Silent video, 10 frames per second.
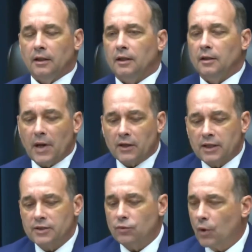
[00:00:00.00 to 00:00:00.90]

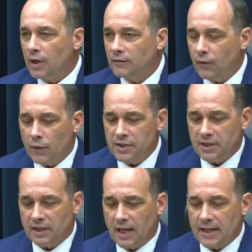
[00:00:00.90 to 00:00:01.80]
America's workforce and
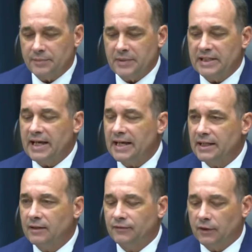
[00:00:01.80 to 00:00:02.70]
economy
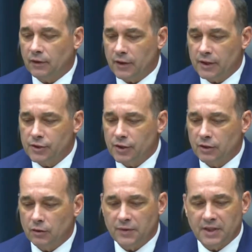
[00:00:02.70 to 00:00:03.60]
cannot flourish
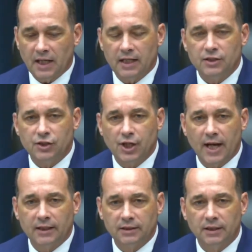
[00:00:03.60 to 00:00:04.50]
with the
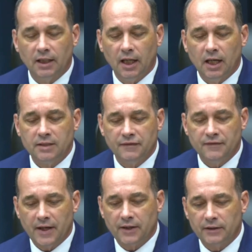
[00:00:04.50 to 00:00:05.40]
unchecked,
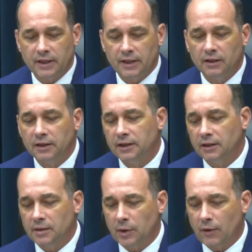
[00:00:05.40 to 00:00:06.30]
unfettered, illegal
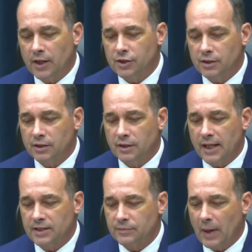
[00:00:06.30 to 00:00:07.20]
immigration that
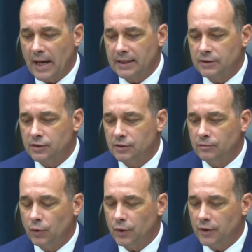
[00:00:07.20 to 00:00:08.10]
is Biden's
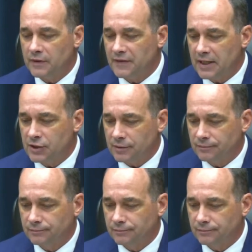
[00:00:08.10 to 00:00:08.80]
border invasion.